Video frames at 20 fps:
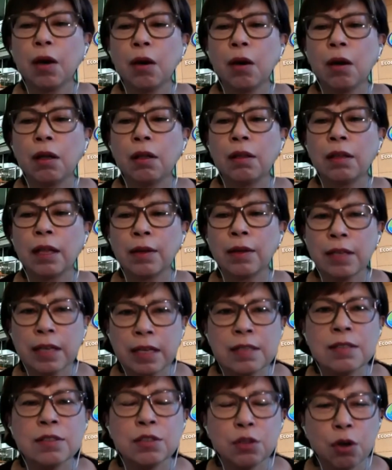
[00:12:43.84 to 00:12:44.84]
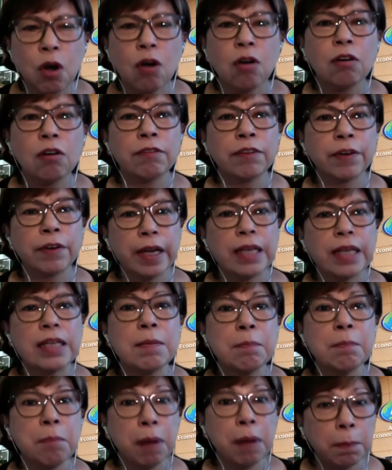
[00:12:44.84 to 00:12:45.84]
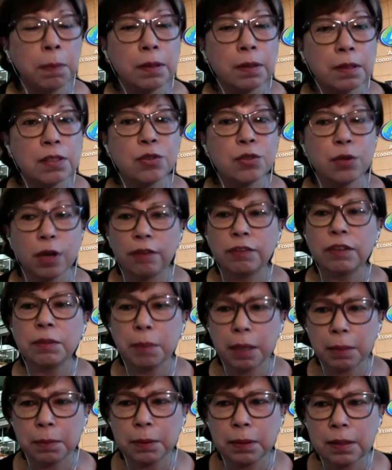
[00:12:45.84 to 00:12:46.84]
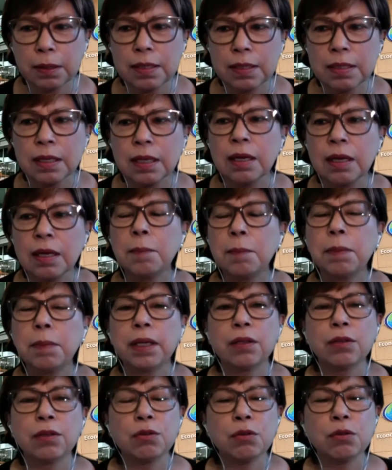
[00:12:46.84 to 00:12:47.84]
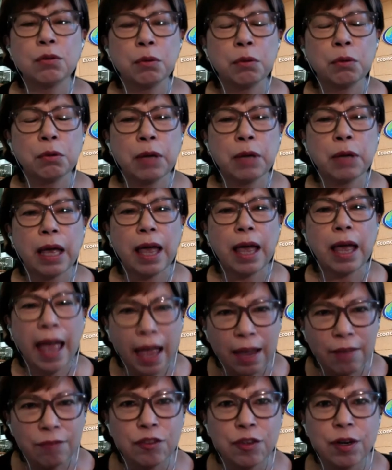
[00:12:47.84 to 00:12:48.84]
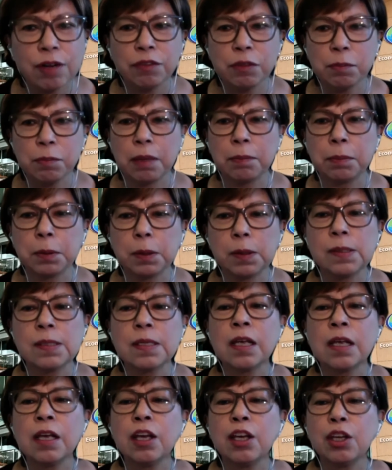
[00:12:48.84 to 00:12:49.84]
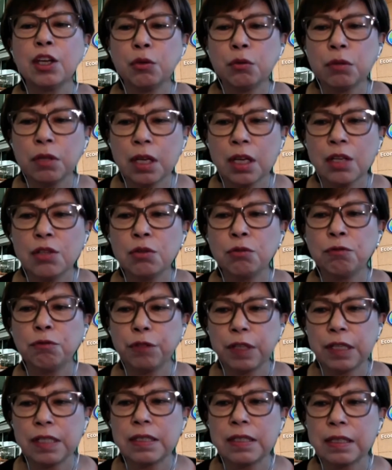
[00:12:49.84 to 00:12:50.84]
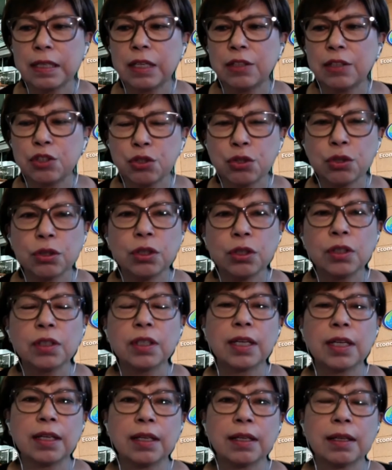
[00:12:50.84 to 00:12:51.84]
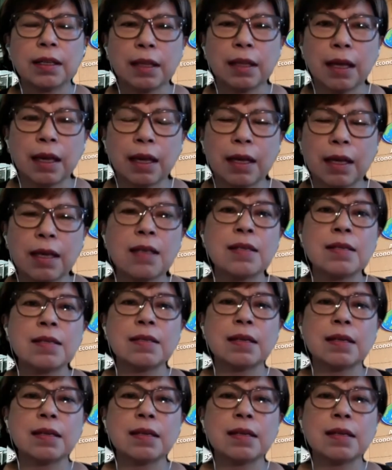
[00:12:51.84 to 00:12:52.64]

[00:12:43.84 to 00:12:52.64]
there is talk of creating bubbles, travel bubbles, but to have travel bubbles, you need to firstly ensure that there is